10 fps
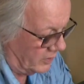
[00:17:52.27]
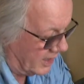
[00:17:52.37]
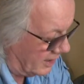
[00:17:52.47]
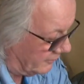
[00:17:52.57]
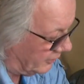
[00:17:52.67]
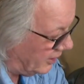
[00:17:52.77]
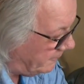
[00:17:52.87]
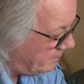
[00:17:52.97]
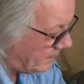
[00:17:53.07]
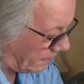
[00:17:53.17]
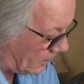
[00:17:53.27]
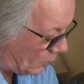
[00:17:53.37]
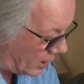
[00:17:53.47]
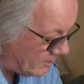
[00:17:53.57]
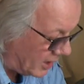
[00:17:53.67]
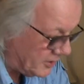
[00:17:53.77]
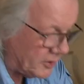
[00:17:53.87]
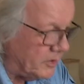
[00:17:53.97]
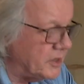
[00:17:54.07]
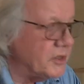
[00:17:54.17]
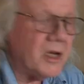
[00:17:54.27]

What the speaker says: and after. What I might do is